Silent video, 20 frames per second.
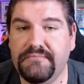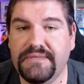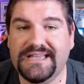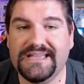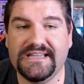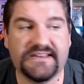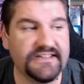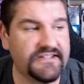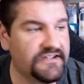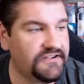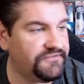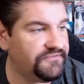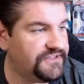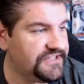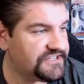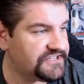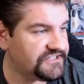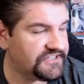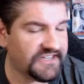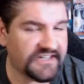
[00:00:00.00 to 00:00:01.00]
beginning of
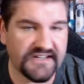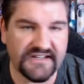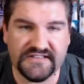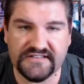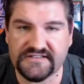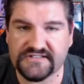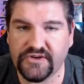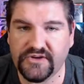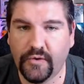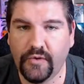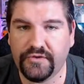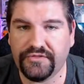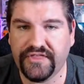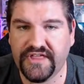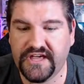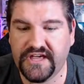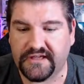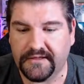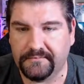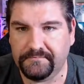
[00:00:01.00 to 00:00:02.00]
this uh, this whole
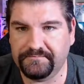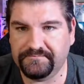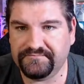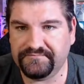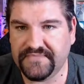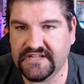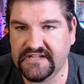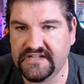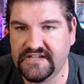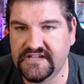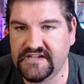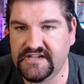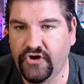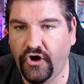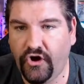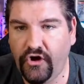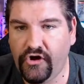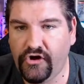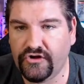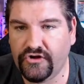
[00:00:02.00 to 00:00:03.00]
thing. He
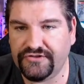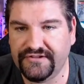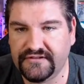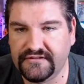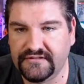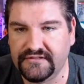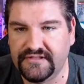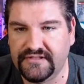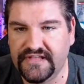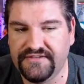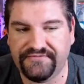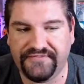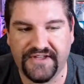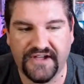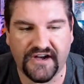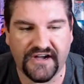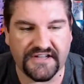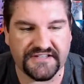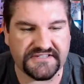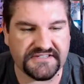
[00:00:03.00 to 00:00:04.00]
called
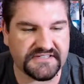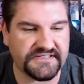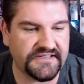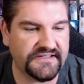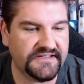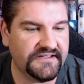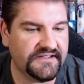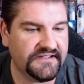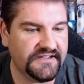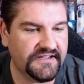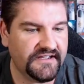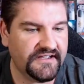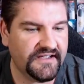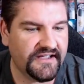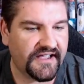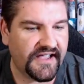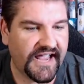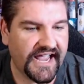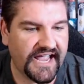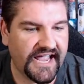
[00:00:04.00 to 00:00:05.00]
Leafeon's,
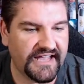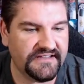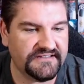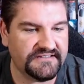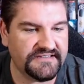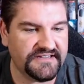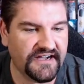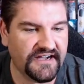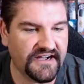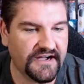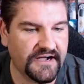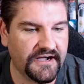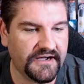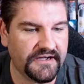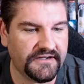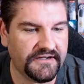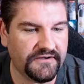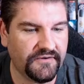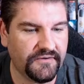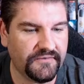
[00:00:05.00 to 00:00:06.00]
and uh,
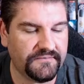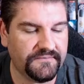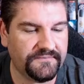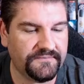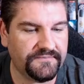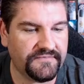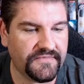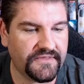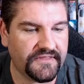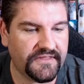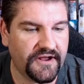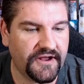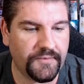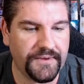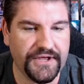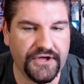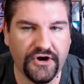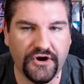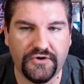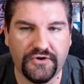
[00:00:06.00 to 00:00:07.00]
there
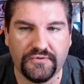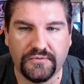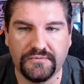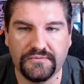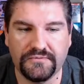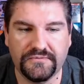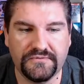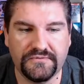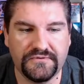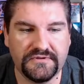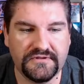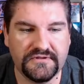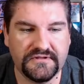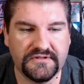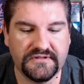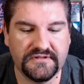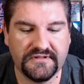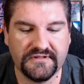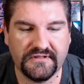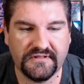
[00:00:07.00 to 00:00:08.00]
we go.
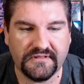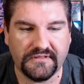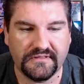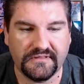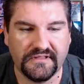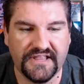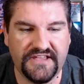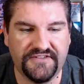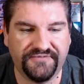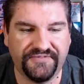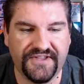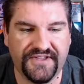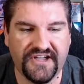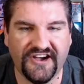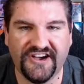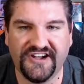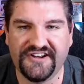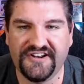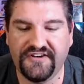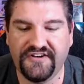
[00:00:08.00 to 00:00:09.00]

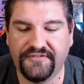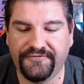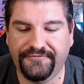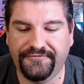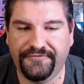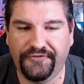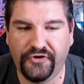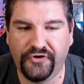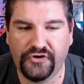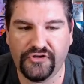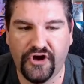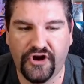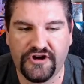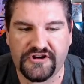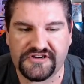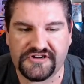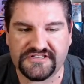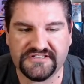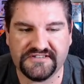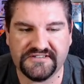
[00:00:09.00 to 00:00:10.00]
Leafeon full
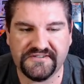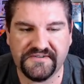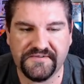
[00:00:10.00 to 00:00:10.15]
art.